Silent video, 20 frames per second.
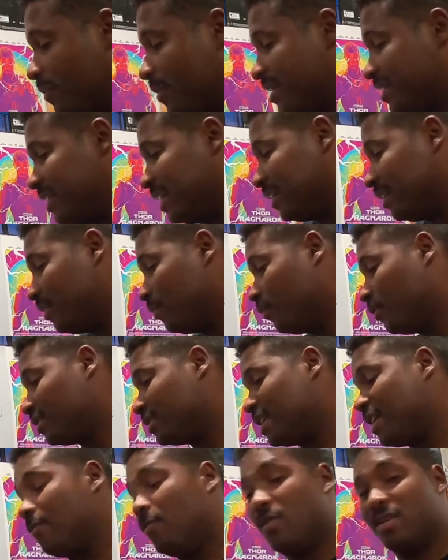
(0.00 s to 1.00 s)
job exactly it
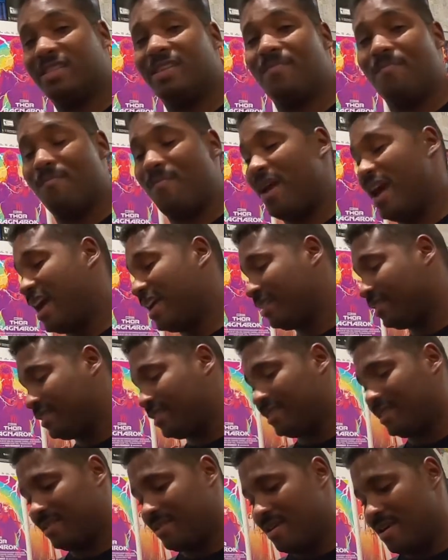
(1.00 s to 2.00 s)
was. It wasn't
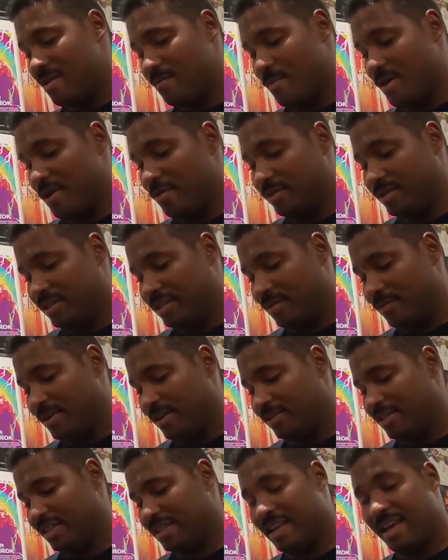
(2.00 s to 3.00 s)
Matt's, but it was
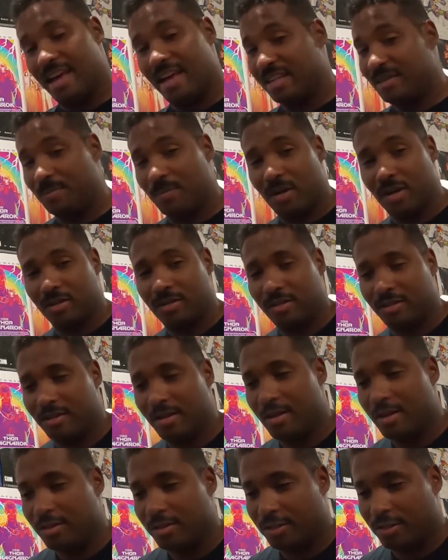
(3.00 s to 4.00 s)
someone else at the
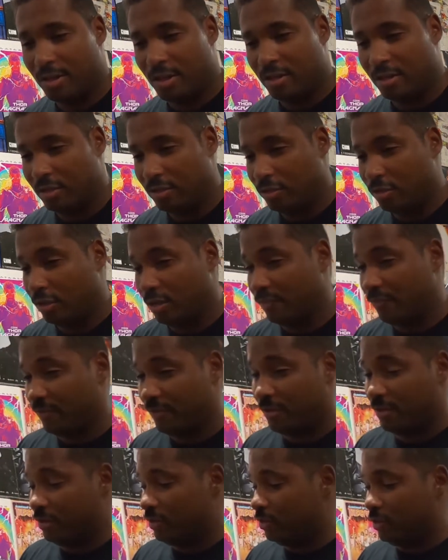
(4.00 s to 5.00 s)
Xbox stock notif-